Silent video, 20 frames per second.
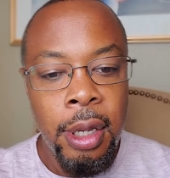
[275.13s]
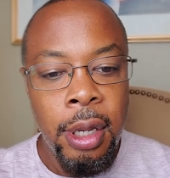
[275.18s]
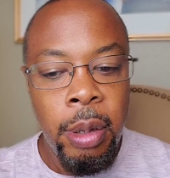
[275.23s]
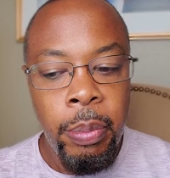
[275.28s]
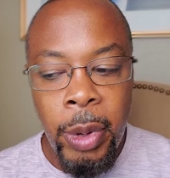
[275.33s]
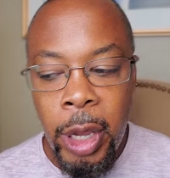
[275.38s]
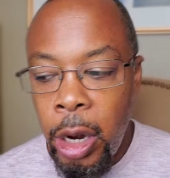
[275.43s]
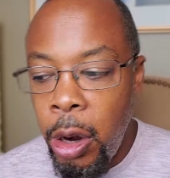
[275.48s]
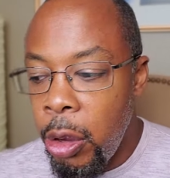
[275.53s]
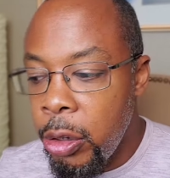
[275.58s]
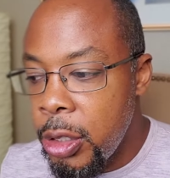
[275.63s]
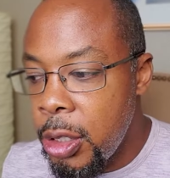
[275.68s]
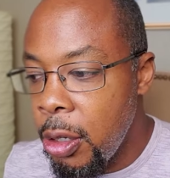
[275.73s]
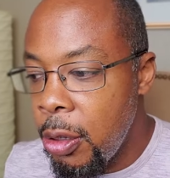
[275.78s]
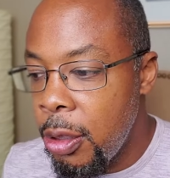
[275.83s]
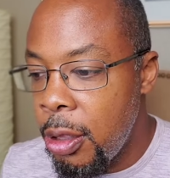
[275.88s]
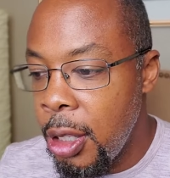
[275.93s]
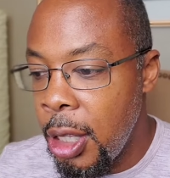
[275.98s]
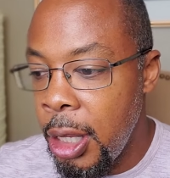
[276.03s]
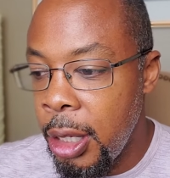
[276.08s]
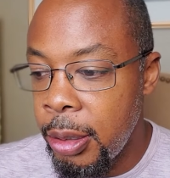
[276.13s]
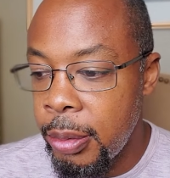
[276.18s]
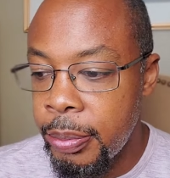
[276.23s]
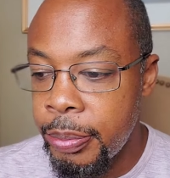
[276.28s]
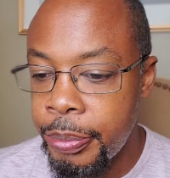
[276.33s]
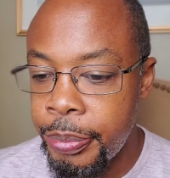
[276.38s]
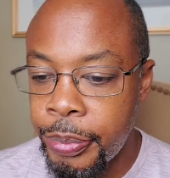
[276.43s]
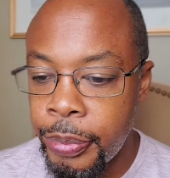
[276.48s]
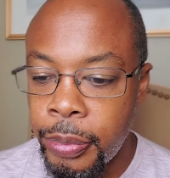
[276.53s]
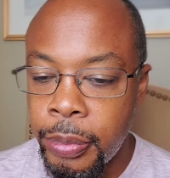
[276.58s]
Men also think,
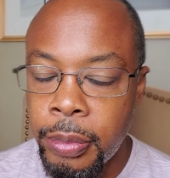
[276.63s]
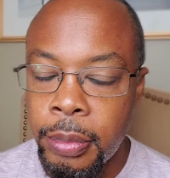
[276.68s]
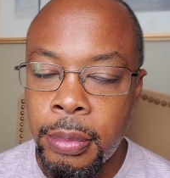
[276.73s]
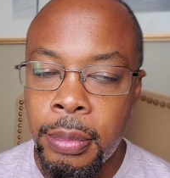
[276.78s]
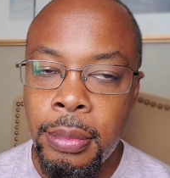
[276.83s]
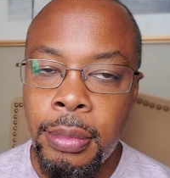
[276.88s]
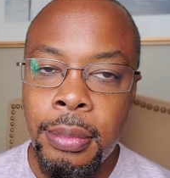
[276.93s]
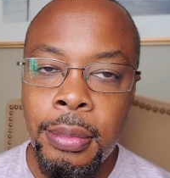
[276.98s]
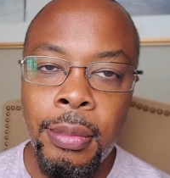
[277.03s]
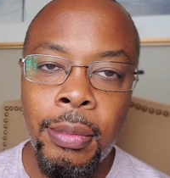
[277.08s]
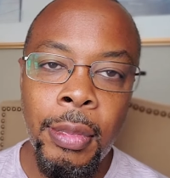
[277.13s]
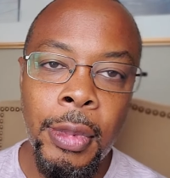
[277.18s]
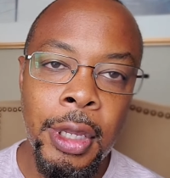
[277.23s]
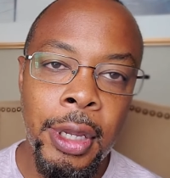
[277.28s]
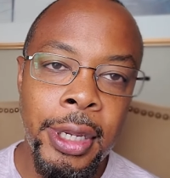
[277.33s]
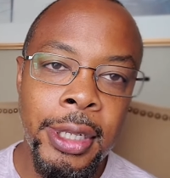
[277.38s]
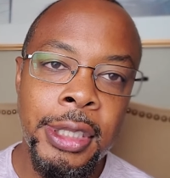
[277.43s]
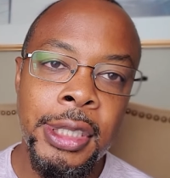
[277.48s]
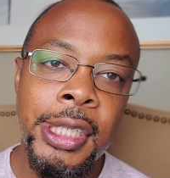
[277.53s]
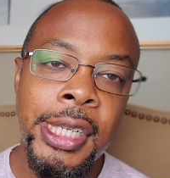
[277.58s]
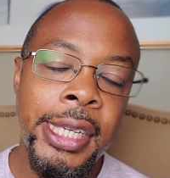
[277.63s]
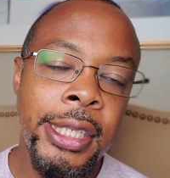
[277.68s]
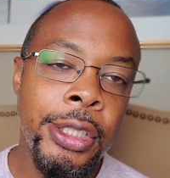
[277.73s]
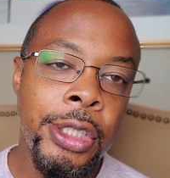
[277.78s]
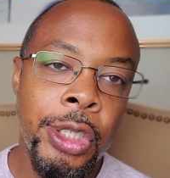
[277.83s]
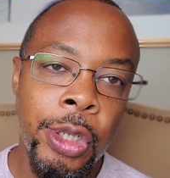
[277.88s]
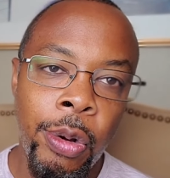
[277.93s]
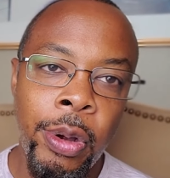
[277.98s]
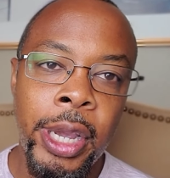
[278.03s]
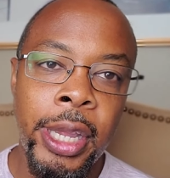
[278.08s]
is she
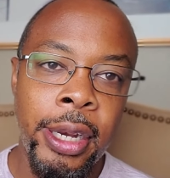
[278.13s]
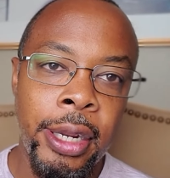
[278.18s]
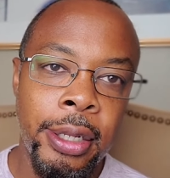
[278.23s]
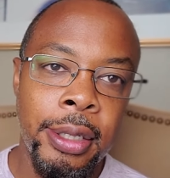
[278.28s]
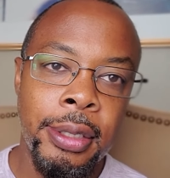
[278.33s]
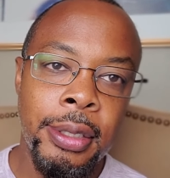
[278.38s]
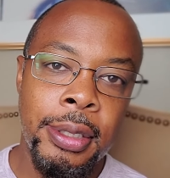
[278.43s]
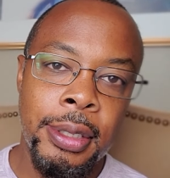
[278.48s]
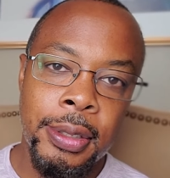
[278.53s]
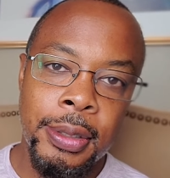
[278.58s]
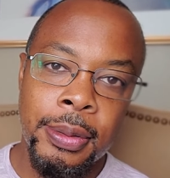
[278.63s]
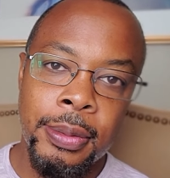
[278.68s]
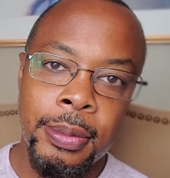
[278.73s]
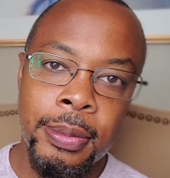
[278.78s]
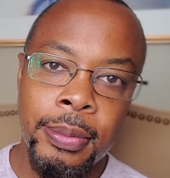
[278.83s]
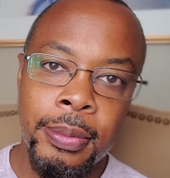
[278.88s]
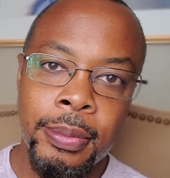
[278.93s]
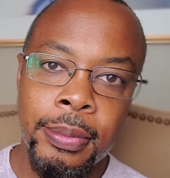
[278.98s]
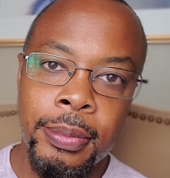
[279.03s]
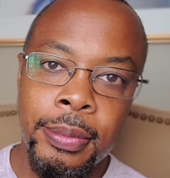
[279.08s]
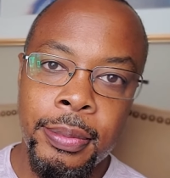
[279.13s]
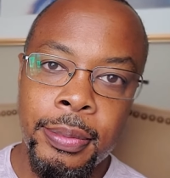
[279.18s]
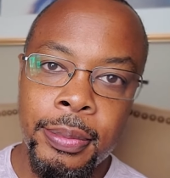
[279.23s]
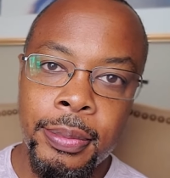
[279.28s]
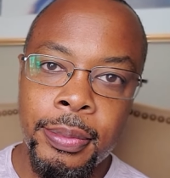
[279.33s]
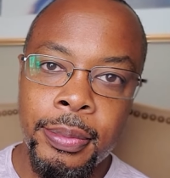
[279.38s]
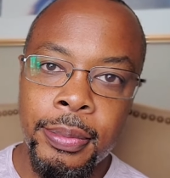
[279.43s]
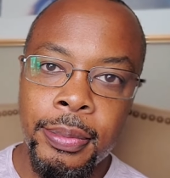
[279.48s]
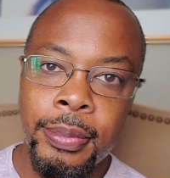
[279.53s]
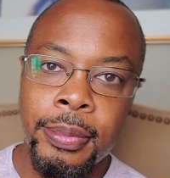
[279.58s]
enjoying this?
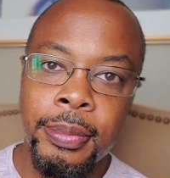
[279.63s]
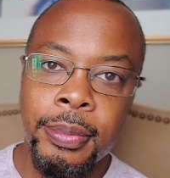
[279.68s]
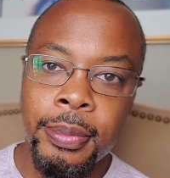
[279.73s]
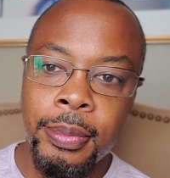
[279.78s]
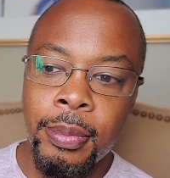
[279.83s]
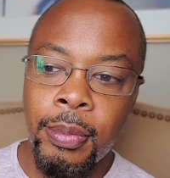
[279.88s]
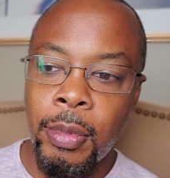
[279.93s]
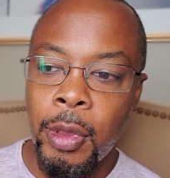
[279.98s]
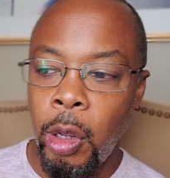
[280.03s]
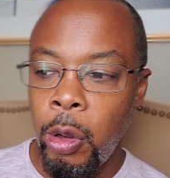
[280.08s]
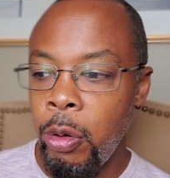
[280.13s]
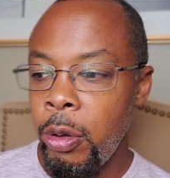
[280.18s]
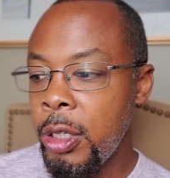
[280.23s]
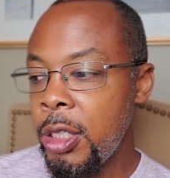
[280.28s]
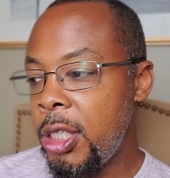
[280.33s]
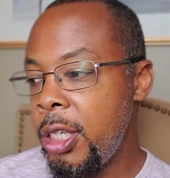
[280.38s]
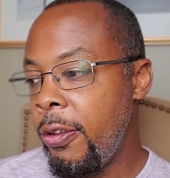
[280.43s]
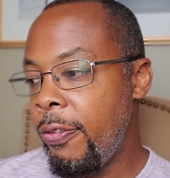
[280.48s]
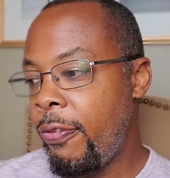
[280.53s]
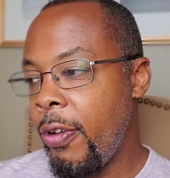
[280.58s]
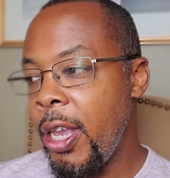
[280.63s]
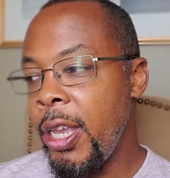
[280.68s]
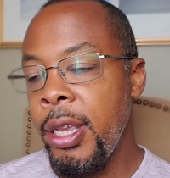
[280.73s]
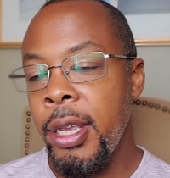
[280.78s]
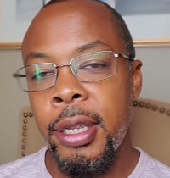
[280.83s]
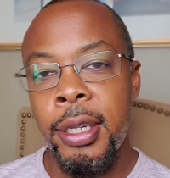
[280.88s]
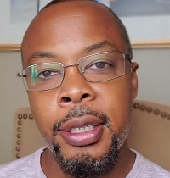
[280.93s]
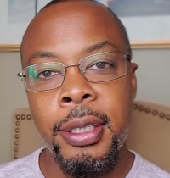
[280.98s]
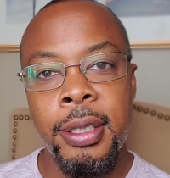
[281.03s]
Or is she faking?